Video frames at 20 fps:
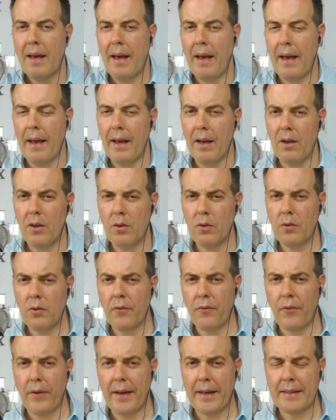Hello,
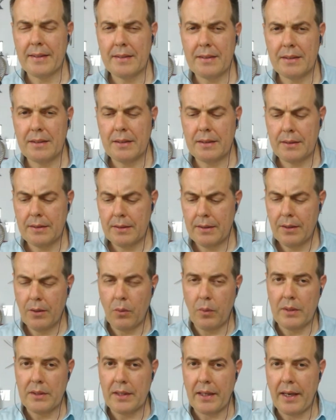friends.
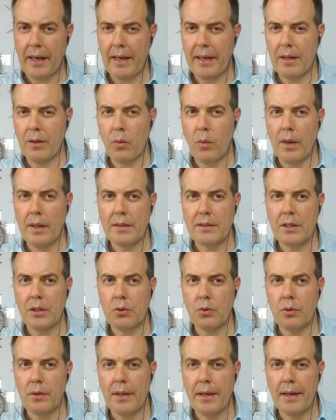Once again, one
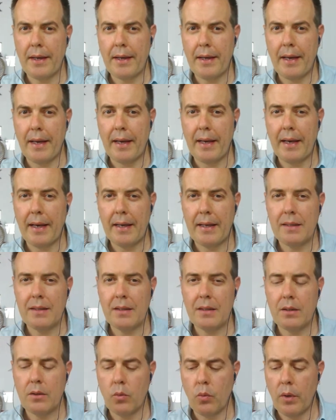Saturday again,
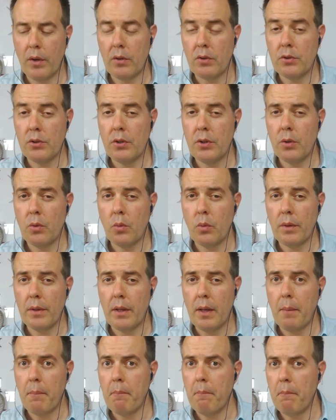we continue with
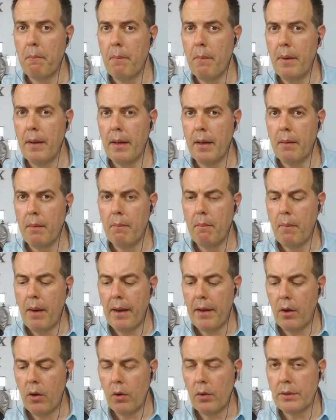the
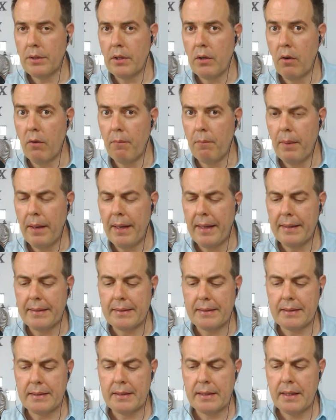biology of
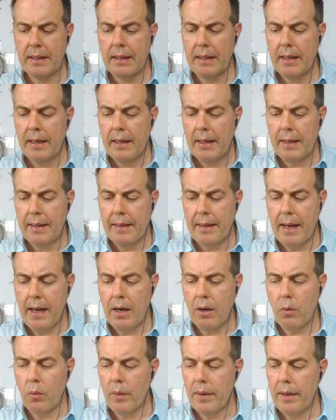plants.
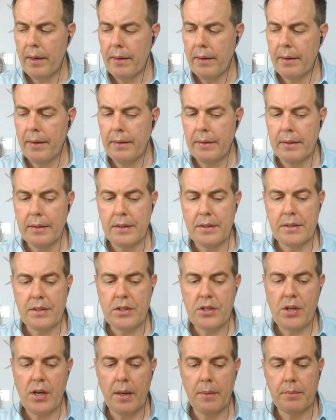Now we are in the
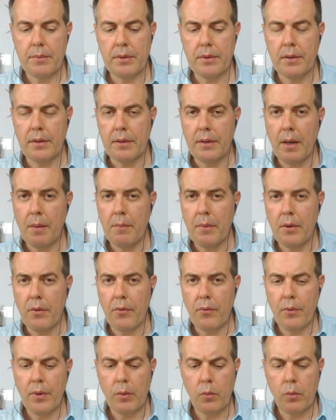chapter number 3.